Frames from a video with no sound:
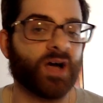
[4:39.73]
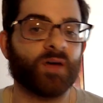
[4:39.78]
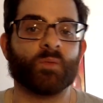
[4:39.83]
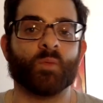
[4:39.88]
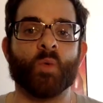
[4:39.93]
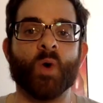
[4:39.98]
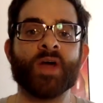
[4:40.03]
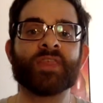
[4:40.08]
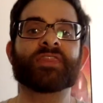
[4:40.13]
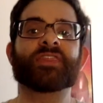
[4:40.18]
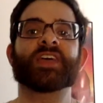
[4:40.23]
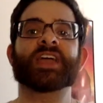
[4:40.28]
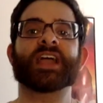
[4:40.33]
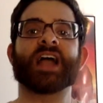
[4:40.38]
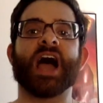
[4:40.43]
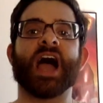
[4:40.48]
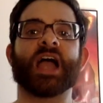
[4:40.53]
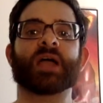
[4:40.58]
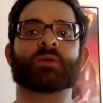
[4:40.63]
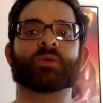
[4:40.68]
One
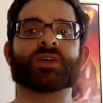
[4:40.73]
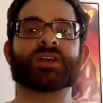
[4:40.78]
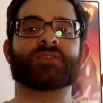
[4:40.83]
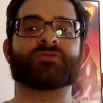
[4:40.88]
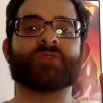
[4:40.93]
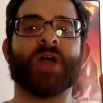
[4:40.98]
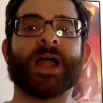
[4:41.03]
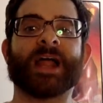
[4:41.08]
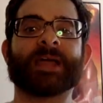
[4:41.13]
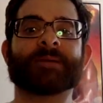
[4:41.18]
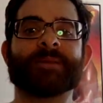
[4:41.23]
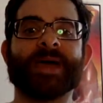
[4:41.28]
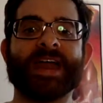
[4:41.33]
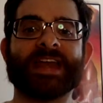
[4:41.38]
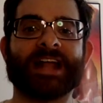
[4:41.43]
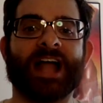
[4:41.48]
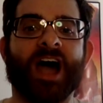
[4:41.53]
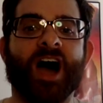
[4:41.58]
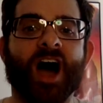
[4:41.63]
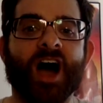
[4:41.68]
thing I would
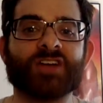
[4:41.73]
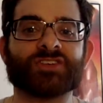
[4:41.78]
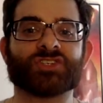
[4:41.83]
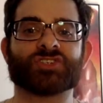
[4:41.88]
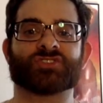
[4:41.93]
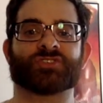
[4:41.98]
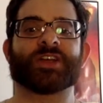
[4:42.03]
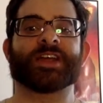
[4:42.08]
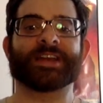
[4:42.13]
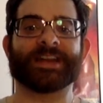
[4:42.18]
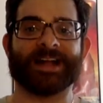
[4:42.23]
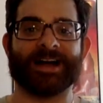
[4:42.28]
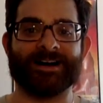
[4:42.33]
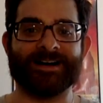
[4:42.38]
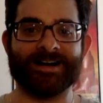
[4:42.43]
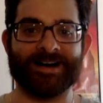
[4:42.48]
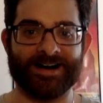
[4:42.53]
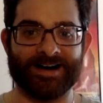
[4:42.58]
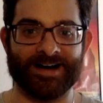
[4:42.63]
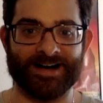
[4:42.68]
recommend concentrating
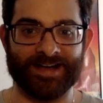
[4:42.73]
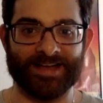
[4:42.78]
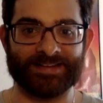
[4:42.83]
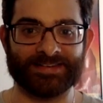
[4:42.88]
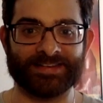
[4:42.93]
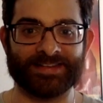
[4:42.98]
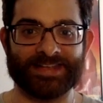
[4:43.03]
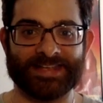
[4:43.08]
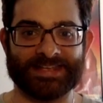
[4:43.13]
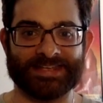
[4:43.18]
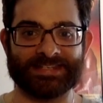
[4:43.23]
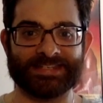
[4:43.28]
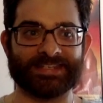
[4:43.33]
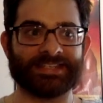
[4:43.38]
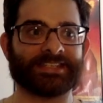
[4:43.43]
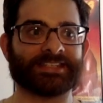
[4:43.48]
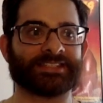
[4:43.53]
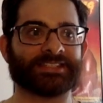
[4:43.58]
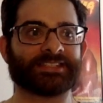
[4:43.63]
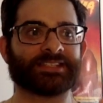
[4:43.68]
on
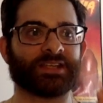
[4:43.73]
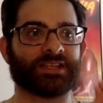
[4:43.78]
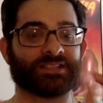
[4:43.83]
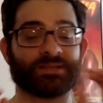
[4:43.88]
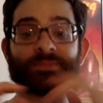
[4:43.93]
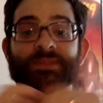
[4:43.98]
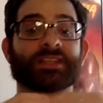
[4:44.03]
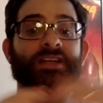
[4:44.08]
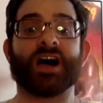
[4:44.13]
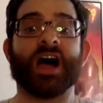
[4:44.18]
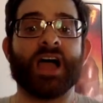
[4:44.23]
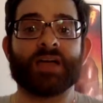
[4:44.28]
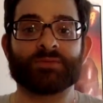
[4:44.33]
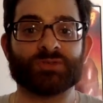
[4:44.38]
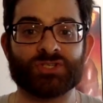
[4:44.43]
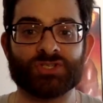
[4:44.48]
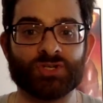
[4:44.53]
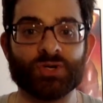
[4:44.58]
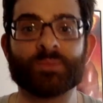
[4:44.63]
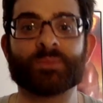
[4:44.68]
is something that I
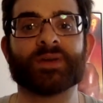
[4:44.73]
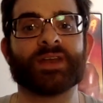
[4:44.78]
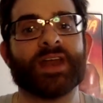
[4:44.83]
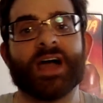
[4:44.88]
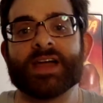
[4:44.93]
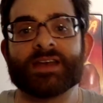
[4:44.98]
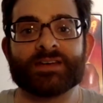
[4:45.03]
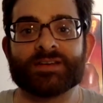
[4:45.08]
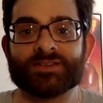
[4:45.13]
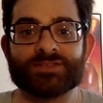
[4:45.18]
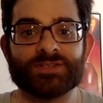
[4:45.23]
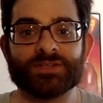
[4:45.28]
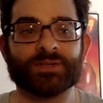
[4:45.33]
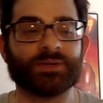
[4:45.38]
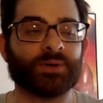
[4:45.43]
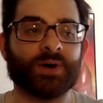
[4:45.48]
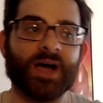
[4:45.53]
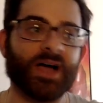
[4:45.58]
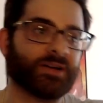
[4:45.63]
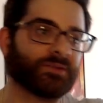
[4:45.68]
was stupid and I didn't
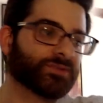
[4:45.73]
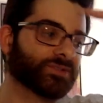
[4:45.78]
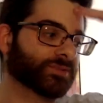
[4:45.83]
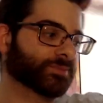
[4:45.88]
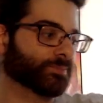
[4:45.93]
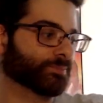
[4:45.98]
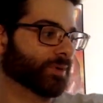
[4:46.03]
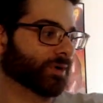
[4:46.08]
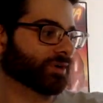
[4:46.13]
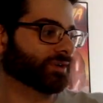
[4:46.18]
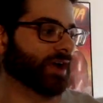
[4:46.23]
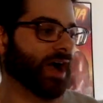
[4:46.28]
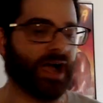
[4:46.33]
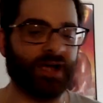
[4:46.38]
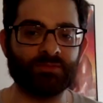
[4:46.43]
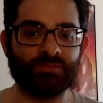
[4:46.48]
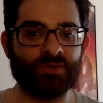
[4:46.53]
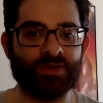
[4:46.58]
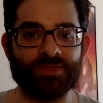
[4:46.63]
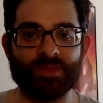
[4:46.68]
do. I
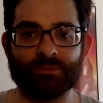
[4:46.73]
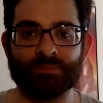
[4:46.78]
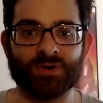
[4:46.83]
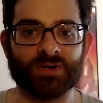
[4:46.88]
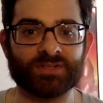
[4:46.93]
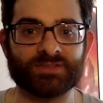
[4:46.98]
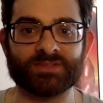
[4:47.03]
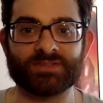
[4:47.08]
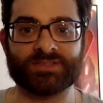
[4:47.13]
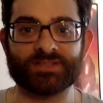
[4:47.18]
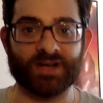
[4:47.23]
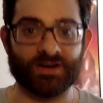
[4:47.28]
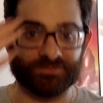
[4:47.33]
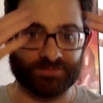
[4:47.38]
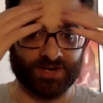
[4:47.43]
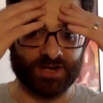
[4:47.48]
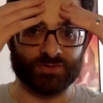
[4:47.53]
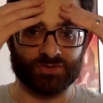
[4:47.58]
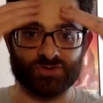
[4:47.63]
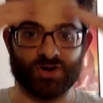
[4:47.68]
read the books and
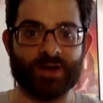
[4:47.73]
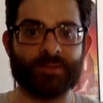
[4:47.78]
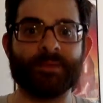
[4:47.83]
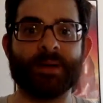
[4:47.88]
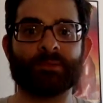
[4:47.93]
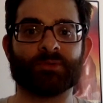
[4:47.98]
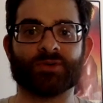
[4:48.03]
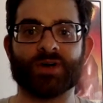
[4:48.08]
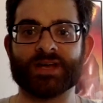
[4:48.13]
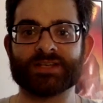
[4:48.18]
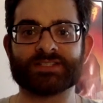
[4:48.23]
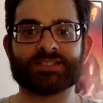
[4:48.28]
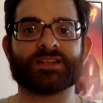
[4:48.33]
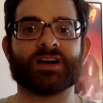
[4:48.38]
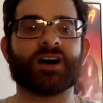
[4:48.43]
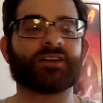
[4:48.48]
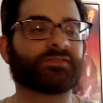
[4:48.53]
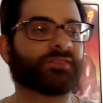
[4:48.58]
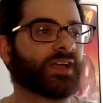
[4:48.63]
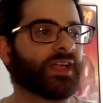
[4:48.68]
stuff, and I was trying to memorize
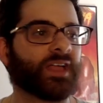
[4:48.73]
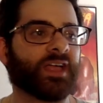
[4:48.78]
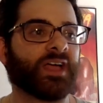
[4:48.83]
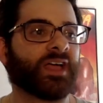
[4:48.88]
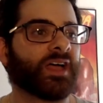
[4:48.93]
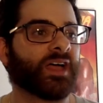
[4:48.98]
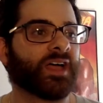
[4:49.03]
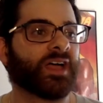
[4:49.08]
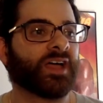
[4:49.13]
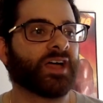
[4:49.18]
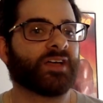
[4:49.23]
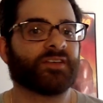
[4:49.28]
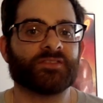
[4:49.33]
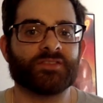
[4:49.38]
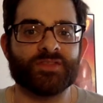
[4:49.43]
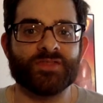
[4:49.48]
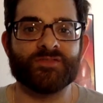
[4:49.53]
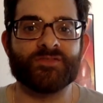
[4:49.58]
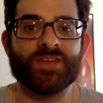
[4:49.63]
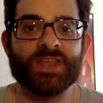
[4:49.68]
stuff.
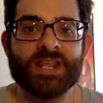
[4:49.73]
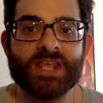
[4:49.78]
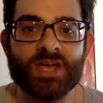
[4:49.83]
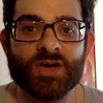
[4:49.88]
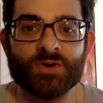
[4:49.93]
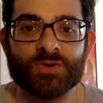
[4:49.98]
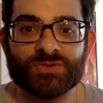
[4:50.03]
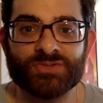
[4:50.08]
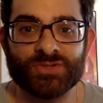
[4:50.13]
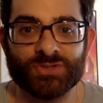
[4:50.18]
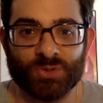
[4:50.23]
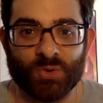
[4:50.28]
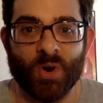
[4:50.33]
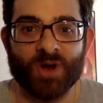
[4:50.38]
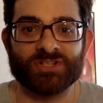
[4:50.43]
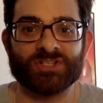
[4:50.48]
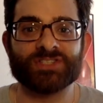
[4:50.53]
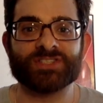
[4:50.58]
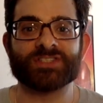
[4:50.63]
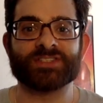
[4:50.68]
The videos, there's
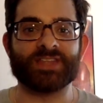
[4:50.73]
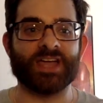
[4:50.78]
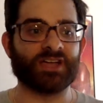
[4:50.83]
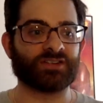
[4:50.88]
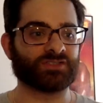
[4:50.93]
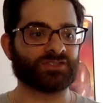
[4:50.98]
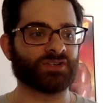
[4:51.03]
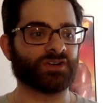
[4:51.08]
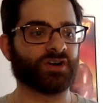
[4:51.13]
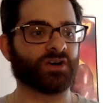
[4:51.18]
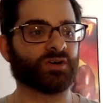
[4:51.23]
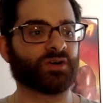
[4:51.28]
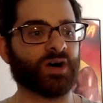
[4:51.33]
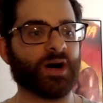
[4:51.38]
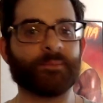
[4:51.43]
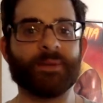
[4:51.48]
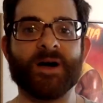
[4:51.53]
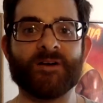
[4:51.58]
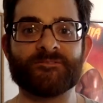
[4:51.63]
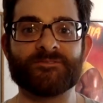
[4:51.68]
questions that
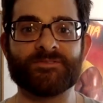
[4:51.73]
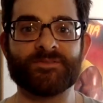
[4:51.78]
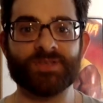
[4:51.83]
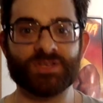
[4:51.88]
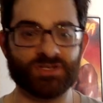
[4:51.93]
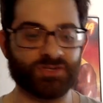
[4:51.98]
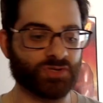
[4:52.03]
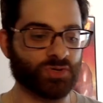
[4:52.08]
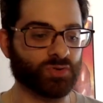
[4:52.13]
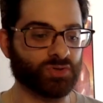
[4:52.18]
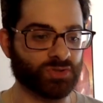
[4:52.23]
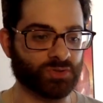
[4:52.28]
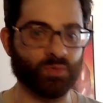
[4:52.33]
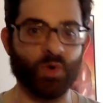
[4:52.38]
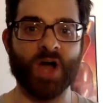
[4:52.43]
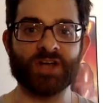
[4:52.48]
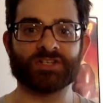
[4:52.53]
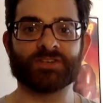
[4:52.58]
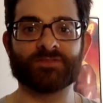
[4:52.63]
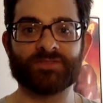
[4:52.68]
about you
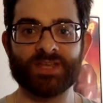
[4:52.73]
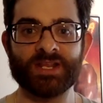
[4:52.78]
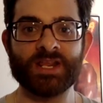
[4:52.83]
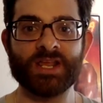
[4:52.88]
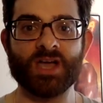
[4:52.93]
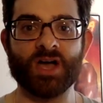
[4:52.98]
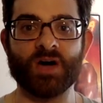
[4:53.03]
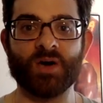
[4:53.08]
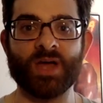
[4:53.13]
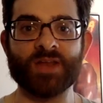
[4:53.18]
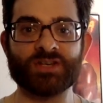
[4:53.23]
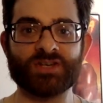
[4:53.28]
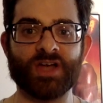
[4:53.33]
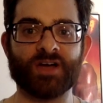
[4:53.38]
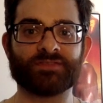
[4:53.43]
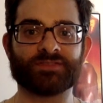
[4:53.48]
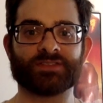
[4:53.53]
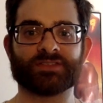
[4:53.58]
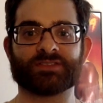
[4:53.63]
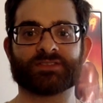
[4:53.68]
watch a video and you
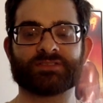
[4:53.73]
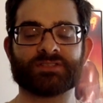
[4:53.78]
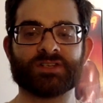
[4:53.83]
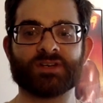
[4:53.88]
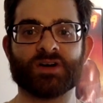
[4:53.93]
have to